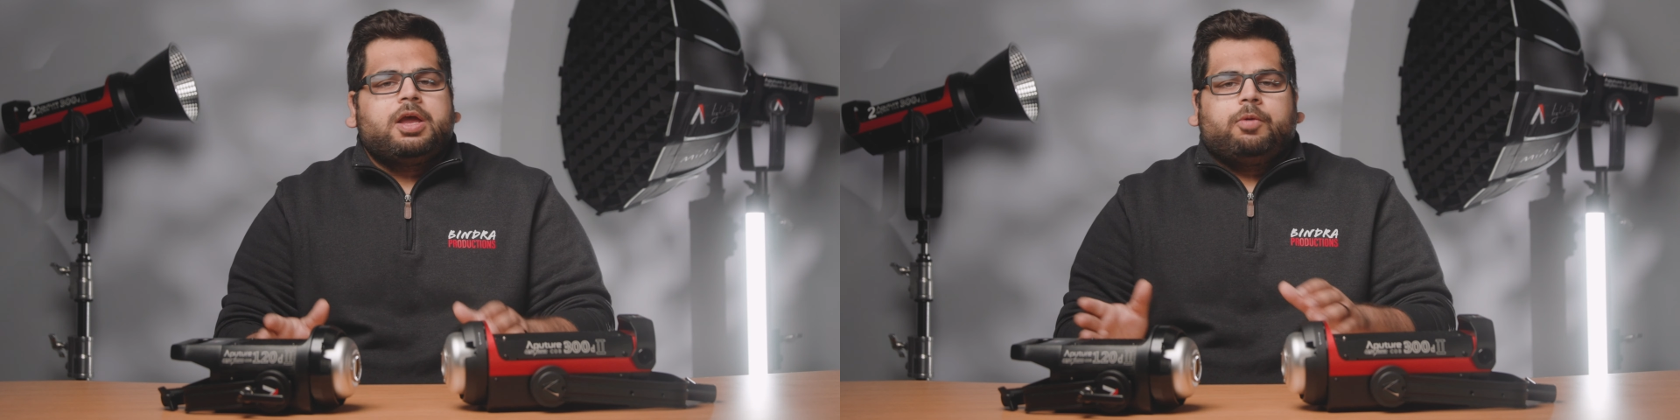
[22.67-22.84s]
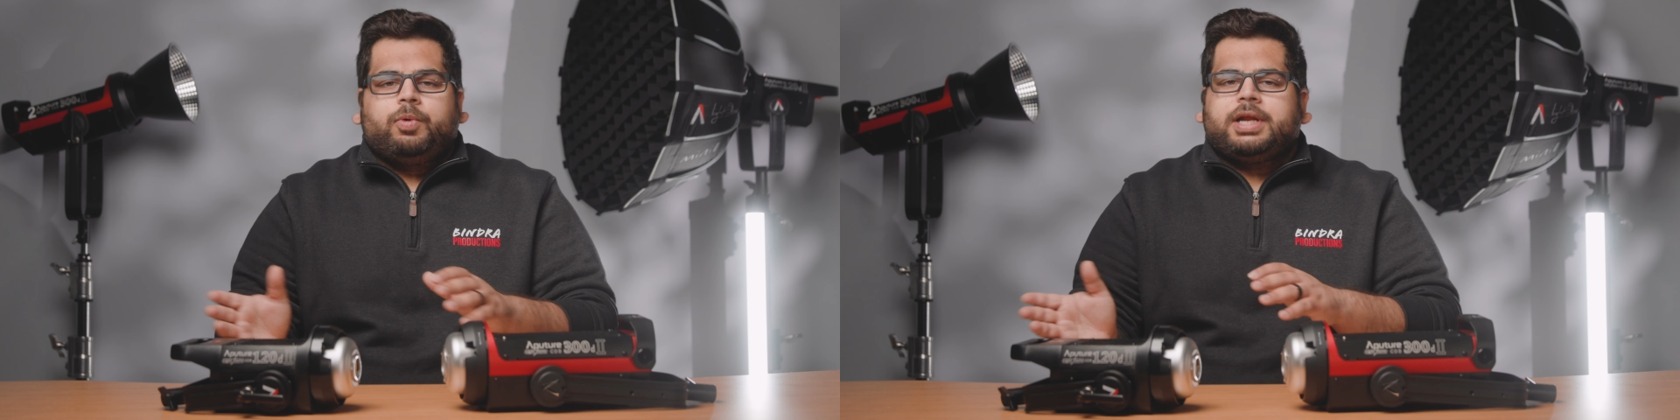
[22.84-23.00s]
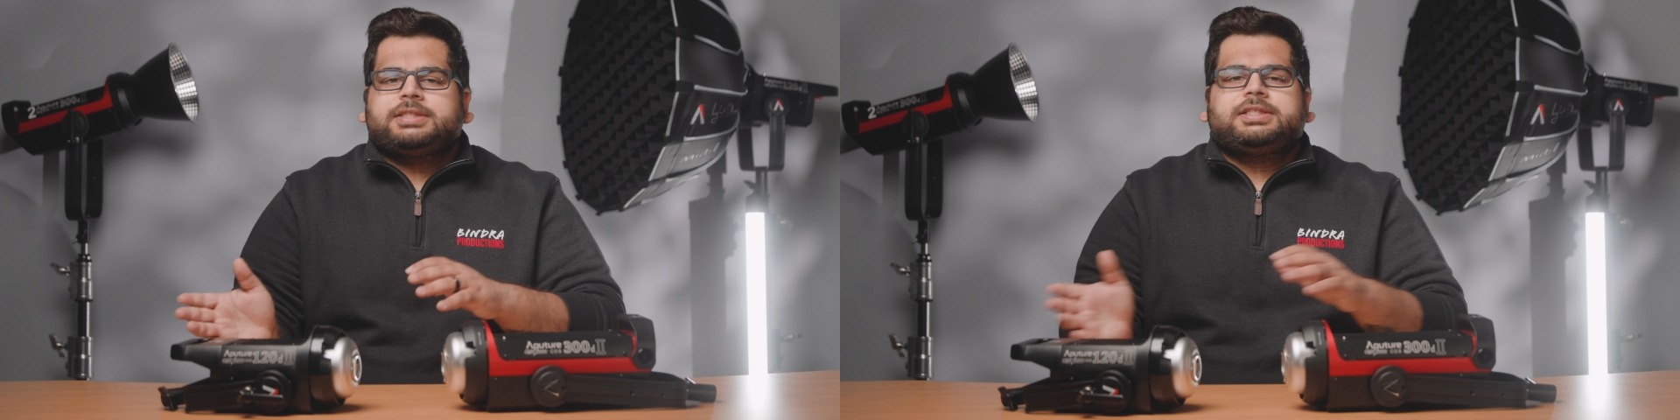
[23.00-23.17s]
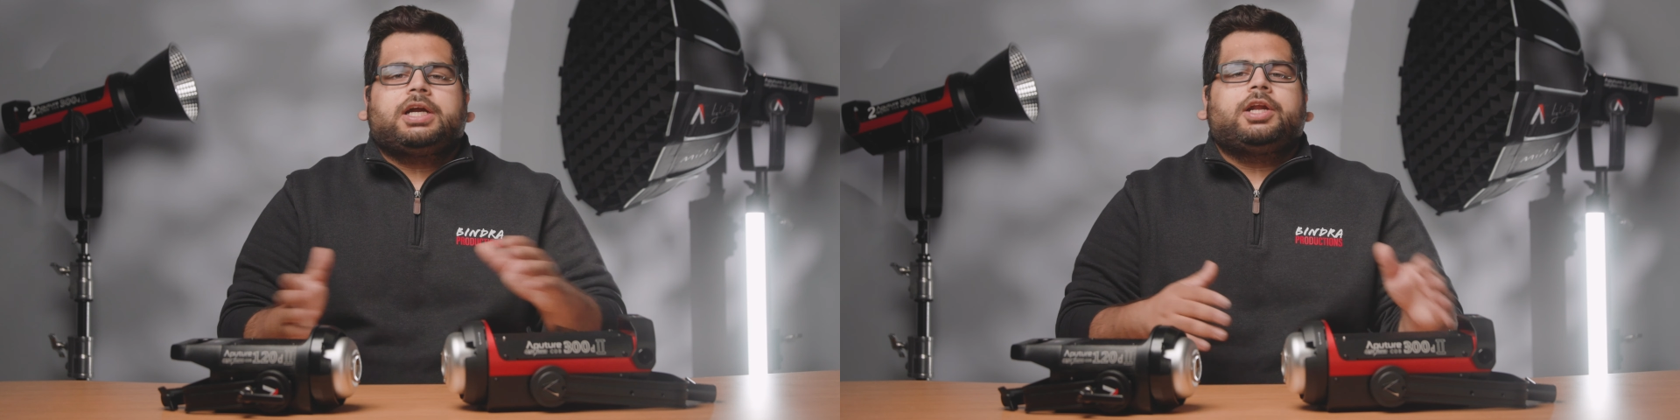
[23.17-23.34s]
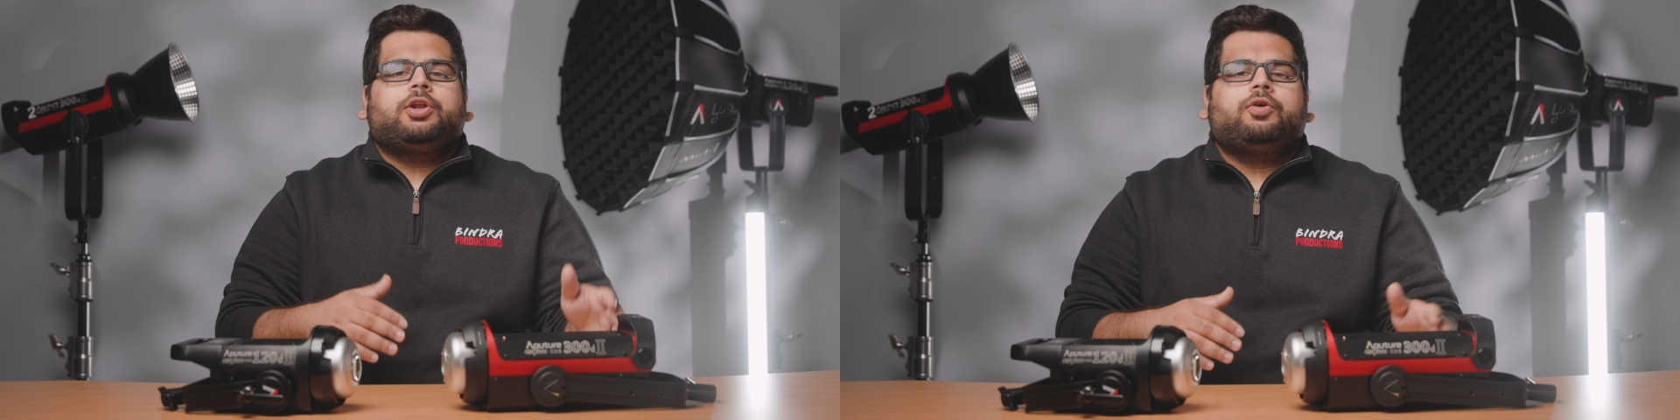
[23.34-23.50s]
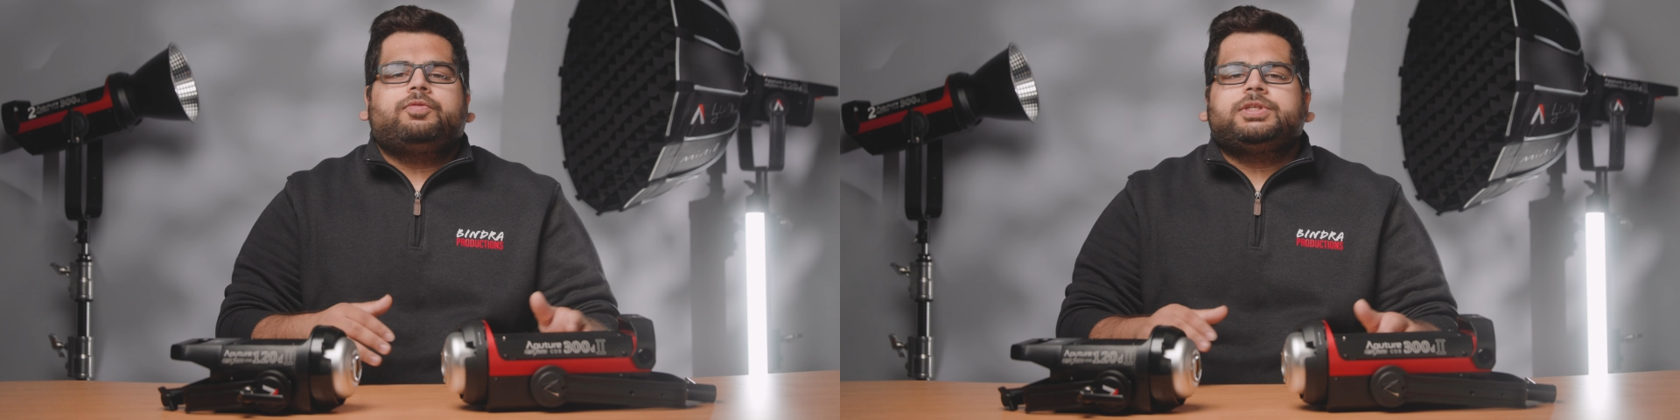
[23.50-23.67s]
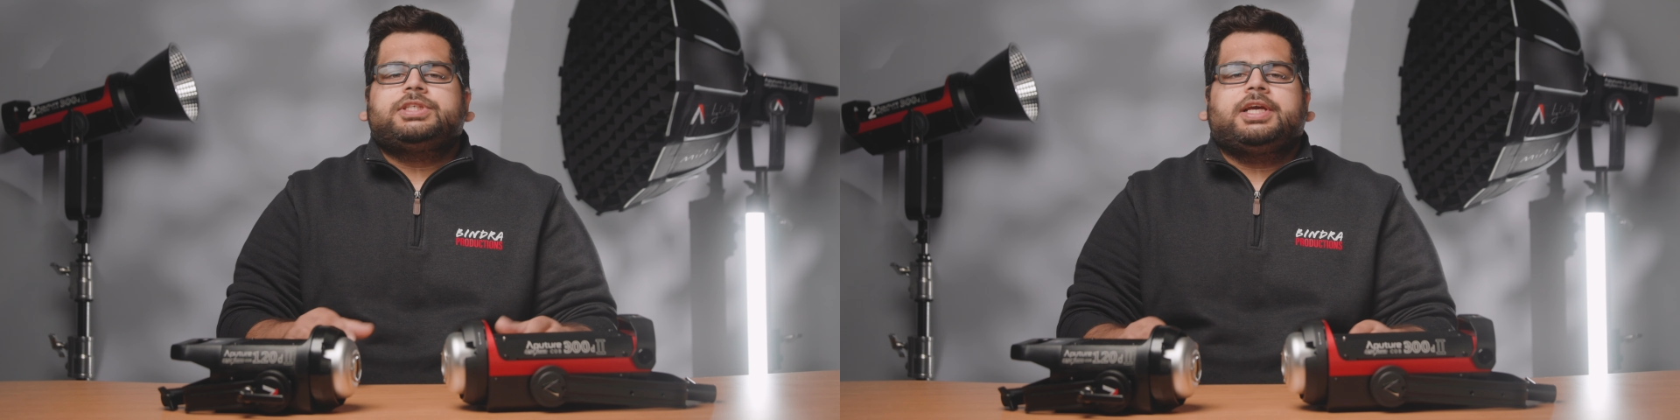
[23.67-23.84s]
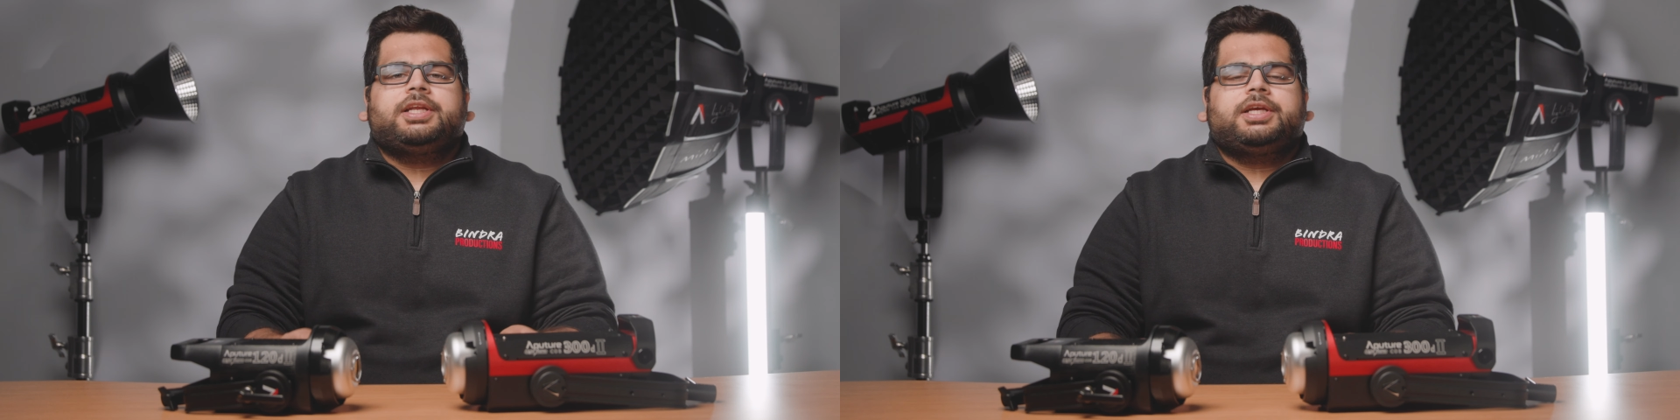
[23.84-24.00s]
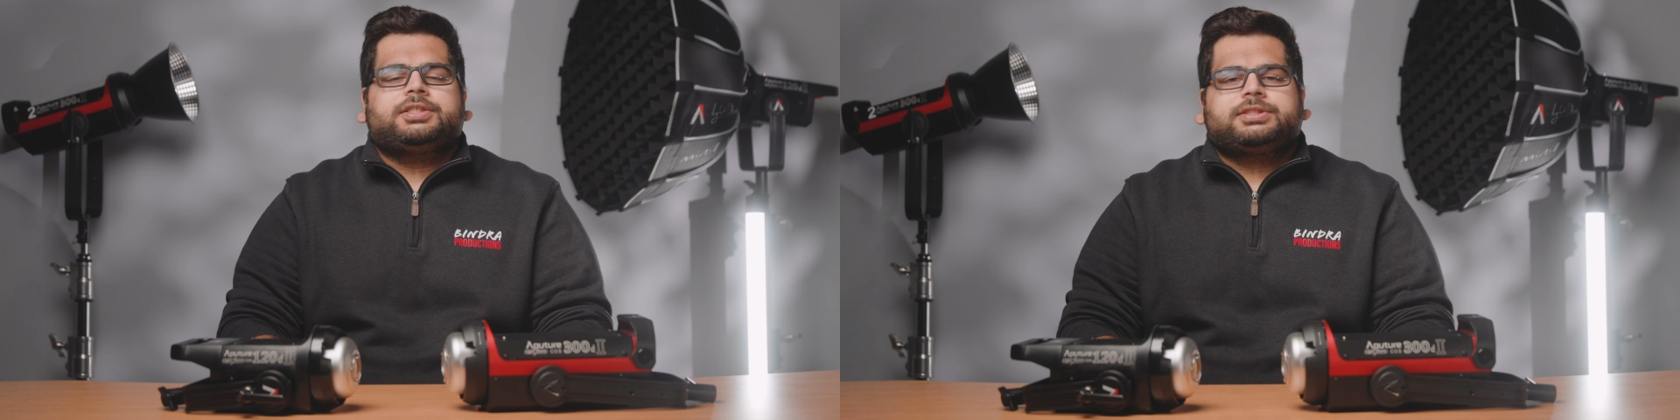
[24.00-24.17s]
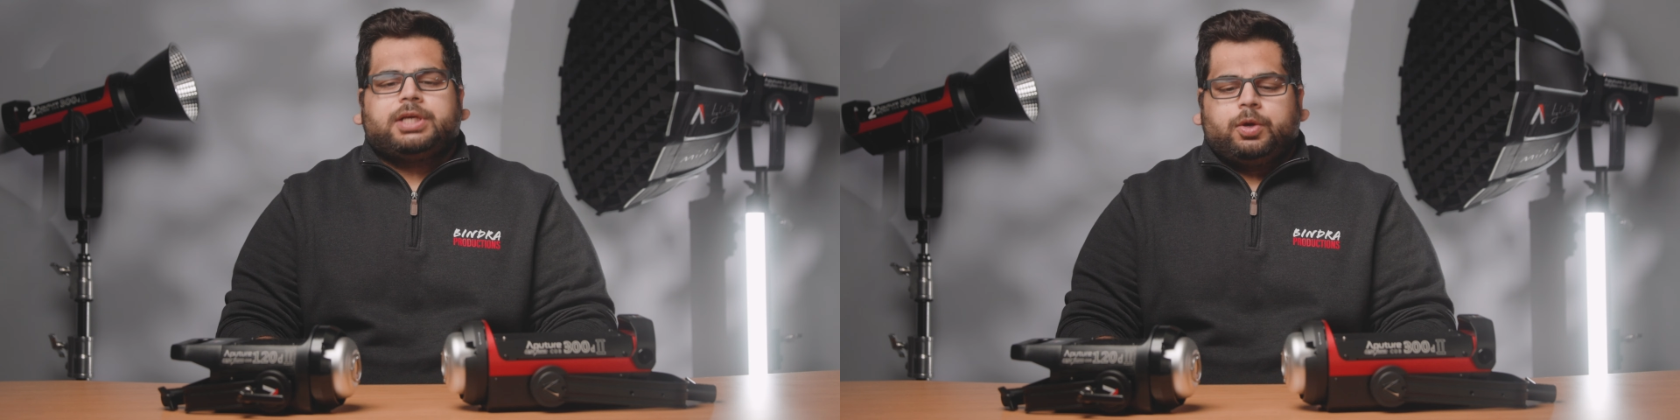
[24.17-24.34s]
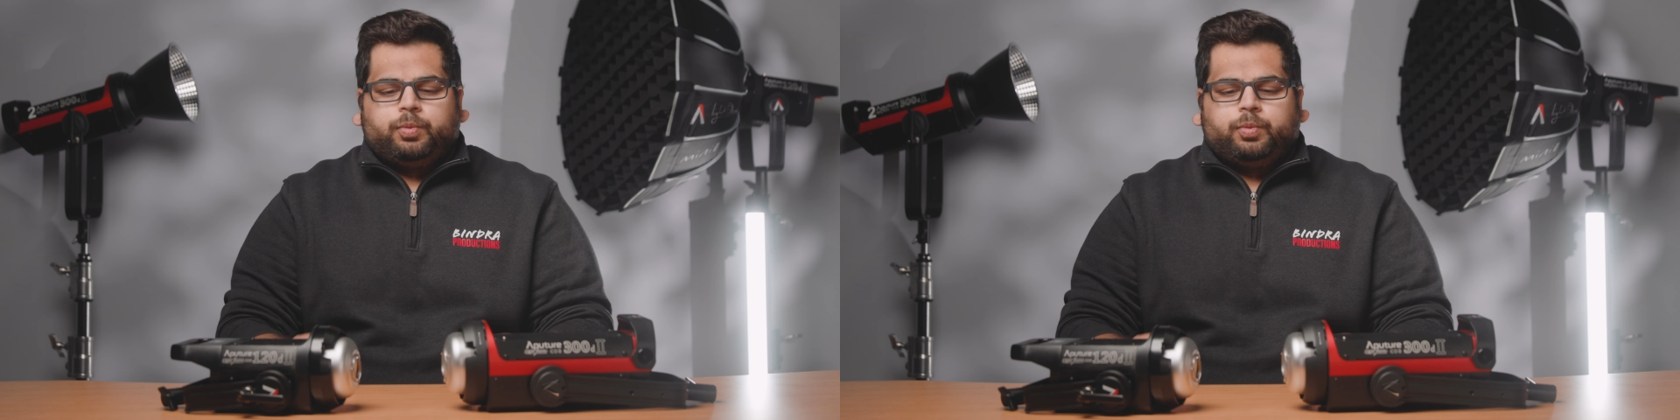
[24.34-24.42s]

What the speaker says: When I started over 10 years ago,